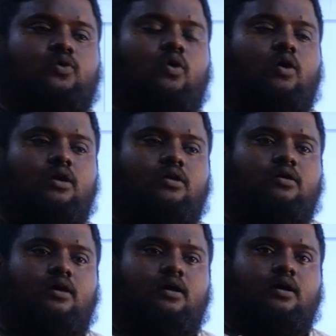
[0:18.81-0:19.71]
or
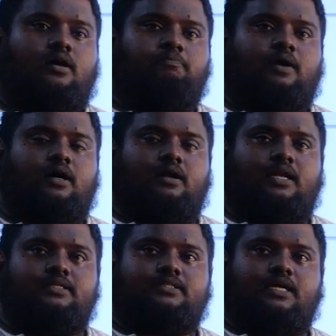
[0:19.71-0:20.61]

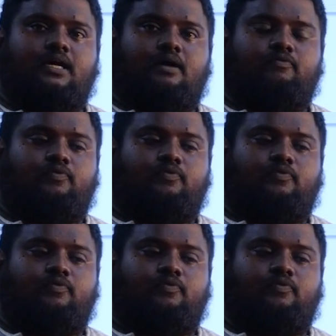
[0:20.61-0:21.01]
let's say a